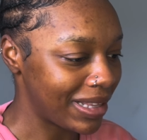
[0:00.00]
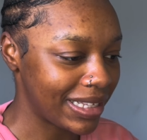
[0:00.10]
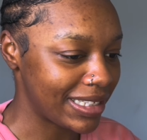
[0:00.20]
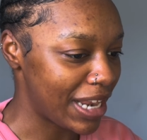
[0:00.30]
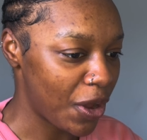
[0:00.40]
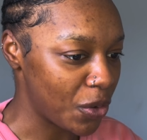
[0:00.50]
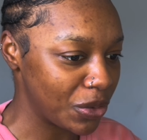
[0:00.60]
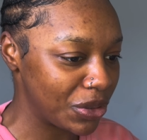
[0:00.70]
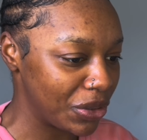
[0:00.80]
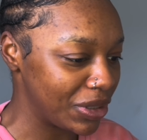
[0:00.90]
there's
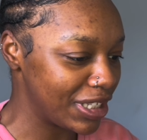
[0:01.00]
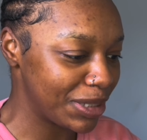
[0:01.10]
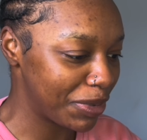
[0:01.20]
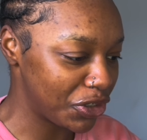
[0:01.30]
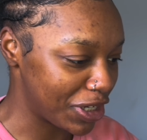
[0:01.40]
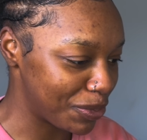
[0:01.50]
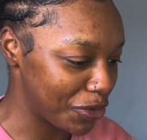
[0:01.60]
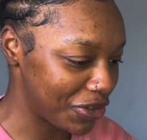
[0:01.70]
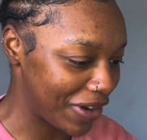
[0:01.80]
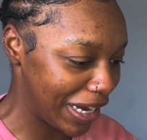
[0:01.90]
nails on this Pinterest
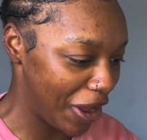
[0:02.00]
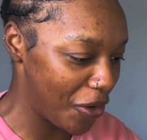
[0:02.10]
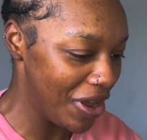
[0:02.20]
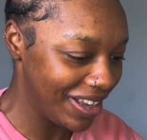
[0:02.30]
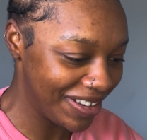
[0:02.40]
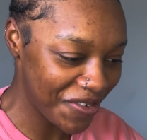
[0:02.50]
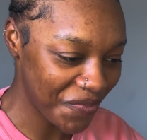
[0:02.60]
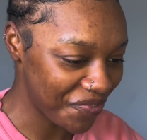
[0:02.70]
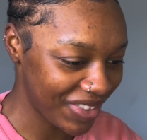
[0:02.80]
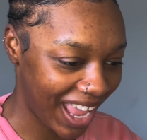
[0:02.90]
board right now.
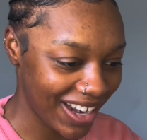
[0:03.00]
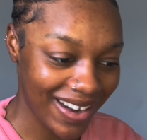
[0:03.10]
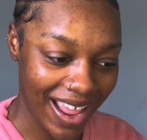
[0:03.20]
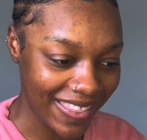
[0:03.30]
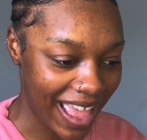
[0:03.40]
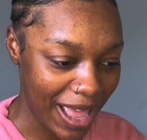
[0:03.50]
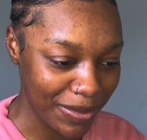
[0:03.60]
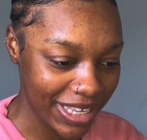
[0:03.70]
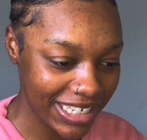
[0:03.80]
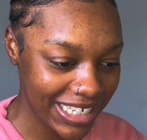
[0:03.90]
I don't know how that
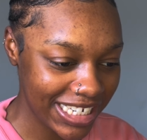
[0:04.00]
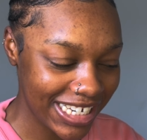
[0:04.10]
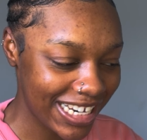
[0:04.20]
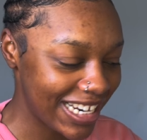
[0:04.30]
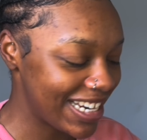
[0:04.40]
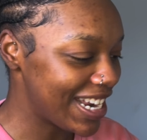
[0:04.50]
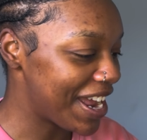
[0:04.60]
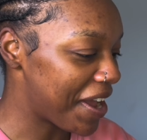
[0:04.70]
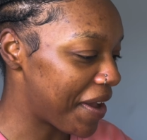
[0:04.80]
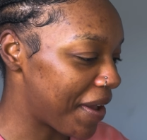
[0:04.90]
happened.
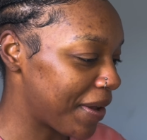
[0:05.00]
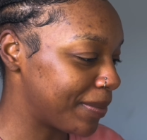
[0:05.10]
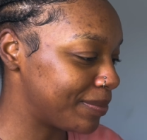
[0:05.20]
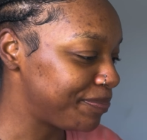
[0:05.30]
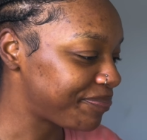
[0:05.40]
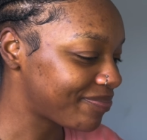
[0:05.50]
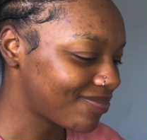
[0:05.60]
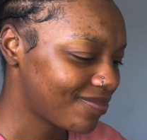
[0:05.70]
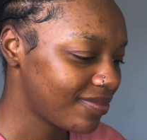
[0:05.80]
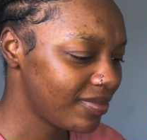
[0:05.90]
I'm
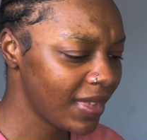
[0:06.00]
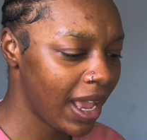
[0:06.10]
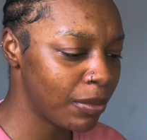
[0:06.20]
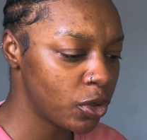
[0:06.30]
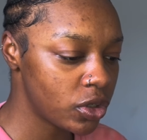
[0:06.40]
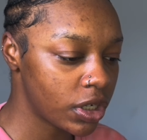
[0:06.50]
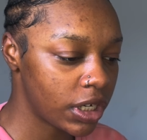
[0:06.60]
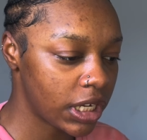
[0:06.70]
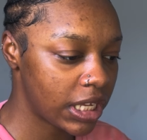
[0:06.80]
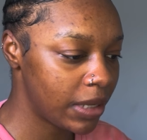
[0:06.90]
also
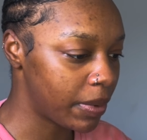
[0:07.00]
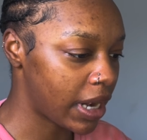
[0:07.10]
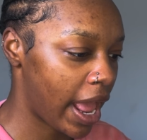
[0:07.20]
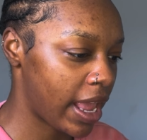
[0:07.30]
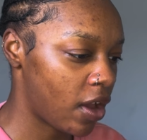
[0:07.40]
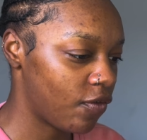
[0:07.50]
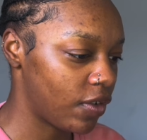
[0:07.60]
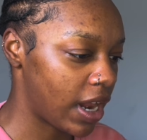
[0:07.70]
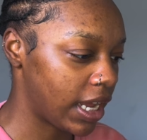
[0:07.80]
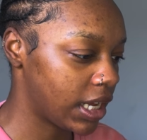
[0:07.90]
gonna keep an eye out for
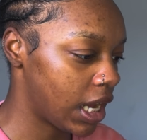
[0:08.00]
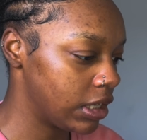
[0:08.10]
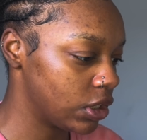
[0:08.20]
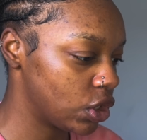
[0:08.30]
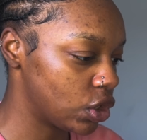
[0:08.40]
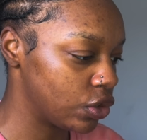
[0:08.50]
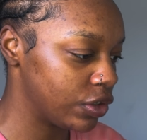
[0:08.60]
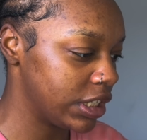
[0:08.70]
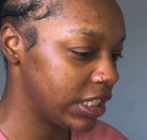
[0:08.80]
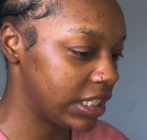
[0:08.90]
like color
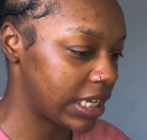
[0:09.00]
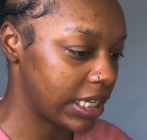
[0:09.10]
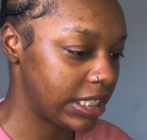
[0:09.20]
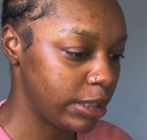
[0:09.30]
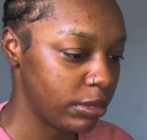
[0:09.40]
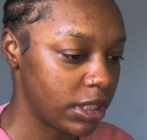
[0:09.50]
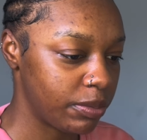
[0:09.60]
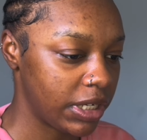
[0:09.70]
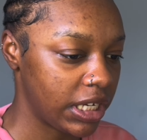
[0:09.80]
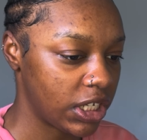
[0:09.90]
stories that seem to
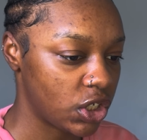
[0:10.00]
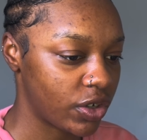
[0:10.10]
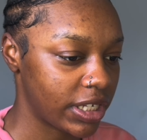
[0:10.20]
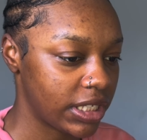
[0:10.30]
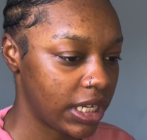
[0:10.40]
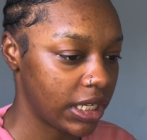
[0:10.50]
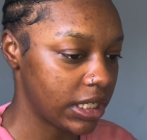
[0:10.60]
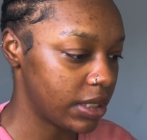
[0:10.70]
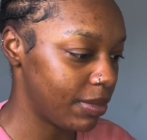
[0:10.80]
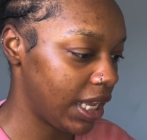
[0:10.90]
be interesting
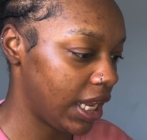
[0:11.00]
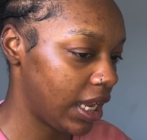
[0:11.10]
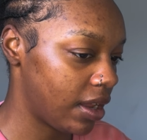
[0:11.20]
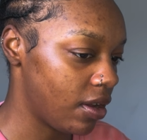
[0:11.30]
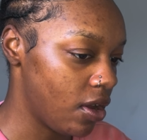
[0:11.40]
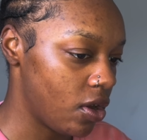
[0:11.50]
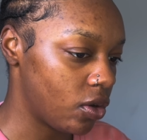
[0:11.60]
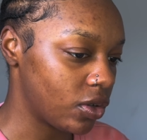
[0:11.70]
to me, or